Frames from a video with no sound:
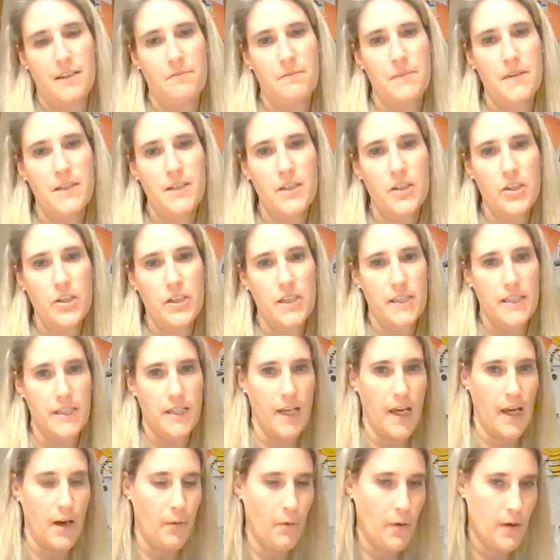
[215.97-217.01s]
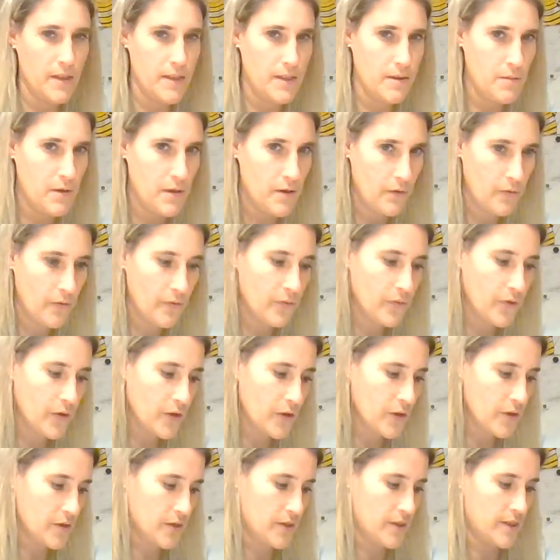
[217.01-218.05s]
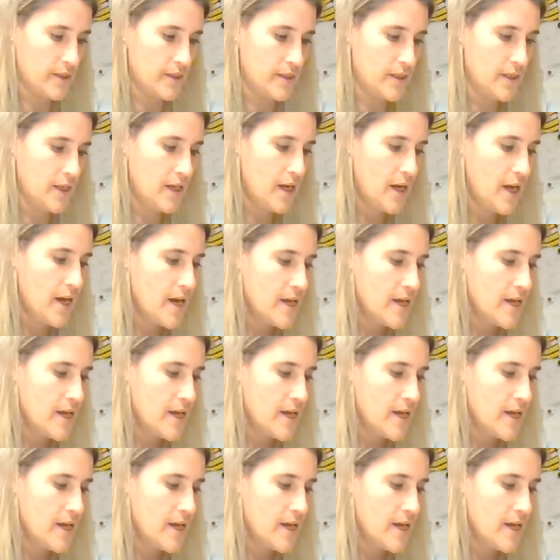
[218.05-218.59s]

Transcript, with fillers: And Mrs. Sheets and I want to be the first